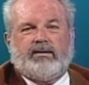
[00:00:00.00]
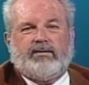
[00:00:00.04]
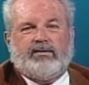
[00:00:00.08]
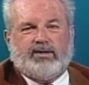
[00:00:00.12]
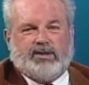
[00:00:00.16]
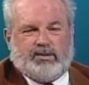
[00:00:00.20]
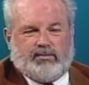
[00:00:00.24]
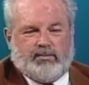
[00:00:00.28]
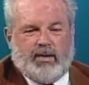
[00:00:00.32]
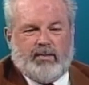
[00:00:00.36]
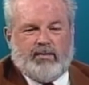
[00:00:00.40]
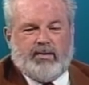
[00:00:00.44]

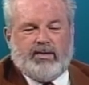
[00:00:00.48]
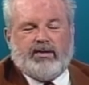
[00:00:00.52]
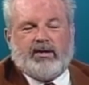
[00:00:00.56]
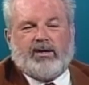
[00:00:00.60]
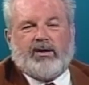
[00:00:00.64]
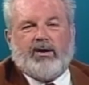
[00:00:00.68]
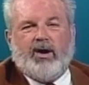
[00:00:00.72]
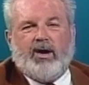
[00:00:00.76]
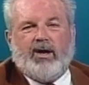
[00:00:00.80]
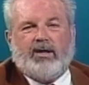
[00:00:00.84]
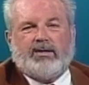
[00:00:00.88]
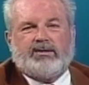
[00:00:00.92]
this may be the
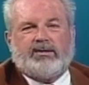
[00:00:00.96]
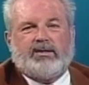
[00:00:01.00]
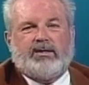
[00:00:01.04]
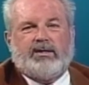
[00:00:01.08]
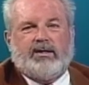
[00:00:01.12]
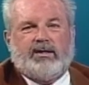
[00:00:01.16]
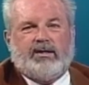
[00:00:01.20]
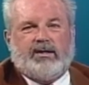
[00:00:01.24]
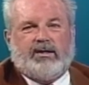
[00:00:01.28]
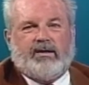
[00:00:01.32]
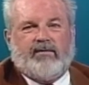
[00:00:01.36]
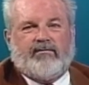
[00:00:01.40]
cause.
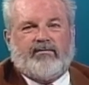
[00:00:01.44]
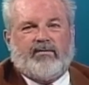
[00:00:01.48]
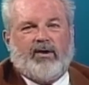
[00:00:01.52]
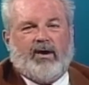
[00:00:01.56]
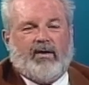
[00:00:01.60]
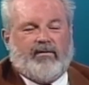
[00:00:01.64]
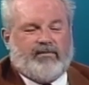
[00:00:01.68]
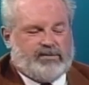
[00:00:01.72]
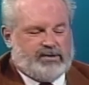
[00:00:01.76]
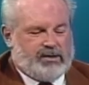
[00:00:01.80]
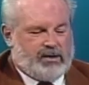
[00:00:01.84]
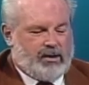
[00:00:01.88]
Give their
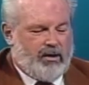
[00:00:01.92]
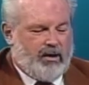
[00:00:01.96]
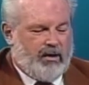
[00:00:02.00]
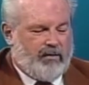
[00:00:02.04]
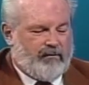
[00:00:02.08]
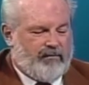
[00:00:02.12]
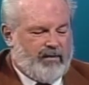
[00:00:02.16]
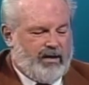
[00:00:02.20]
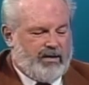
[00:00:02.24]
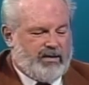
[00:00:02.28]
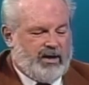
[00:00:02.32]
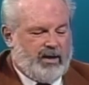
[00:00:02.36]
office a call.
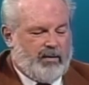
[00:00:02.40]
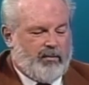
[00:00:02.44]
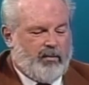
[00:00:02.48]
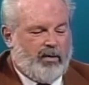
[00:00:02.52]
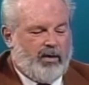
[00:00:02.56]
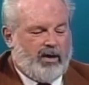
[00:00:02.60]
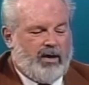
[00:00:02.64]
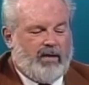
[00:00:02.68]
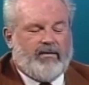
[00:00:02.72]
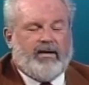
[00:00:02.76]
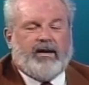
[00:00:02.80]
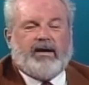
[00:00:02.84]
Find out
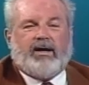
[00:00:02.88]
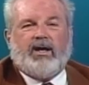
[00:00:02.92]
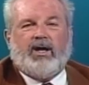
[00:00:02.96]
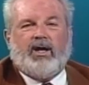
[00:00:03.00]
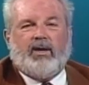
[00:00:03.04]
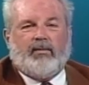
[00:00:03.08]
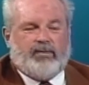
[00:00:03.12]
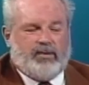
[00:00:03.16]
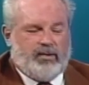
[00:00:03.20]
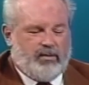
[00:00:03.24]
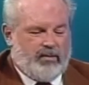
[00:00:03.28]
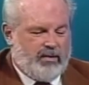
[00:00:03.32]
more how they can
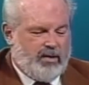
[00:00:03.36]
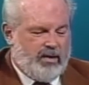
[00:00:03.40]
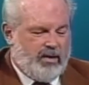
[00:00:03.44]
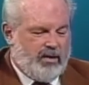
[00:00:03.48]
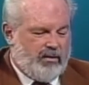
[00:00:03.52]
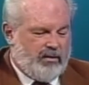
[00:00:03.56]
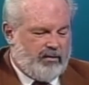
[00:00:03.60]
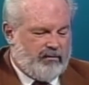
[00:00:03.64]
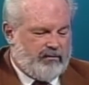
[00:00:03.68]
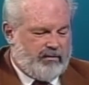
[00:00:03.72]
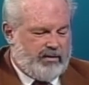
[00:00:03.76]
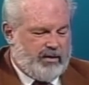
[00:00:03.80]
help you
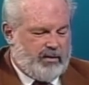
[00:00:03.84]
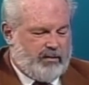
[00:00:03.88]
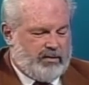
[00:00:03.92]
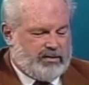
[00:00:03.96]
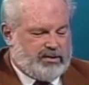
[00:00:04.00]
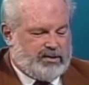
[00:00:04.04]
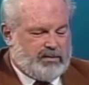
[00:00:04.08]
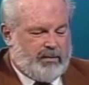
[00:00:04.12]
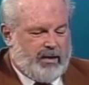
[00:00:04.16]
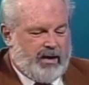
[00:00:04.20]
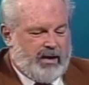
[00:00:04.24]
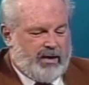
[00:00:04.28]
over there at
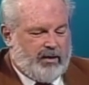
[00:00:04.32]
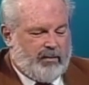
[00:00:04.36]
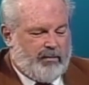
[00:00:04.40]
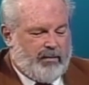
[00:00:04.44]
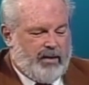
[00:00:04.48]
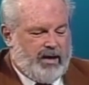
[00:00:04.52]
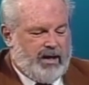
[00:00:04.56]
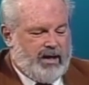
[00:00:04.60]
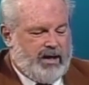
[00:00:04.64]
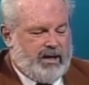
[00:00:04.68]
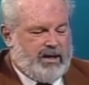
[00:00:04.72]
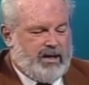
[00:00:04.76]
Spinal
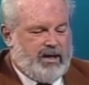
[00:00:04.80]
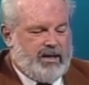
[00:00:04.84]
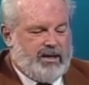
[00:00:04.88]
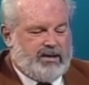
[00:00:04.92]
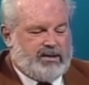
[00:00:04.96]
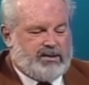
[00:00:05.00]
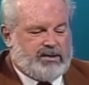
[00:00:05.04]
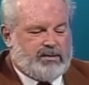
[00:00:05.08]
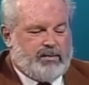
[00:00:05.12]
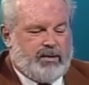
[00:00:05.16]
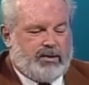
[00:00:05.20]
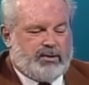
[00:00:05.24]
Pain
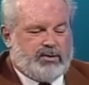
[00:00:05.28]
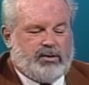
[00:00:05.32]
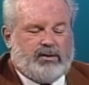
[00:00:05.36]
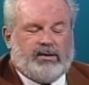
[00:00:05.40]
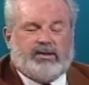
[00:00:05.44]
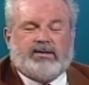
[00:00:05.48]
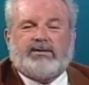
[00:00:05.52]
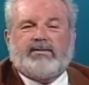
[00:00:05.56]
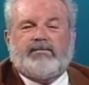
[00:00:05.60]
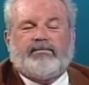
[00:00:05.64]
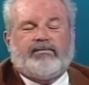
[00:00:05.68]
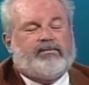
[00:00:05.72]

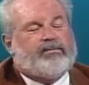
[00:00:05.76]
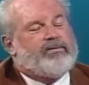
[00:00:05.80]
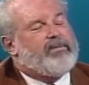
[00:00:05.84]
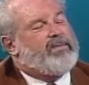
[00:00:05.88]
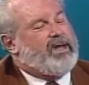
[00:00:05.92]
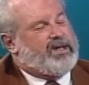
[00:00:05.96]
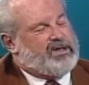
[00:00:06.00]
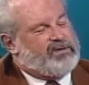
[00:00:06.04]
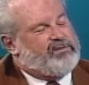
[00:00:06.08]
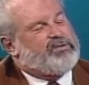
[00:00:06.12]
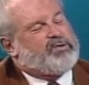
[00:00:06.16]
Specialists. Thanks for